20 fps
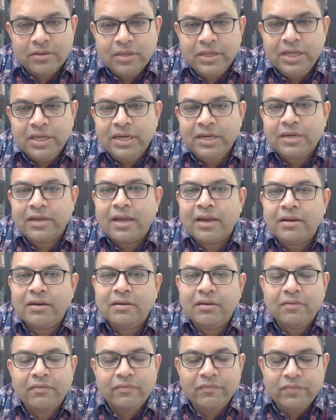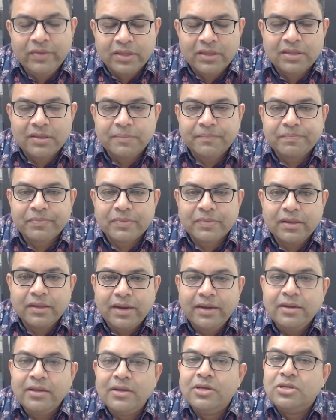eat and with,
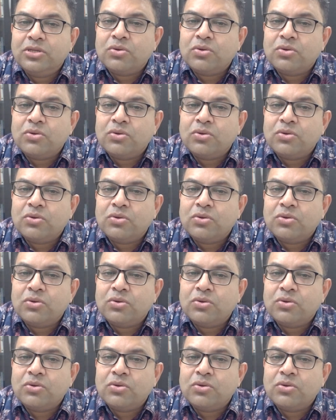right?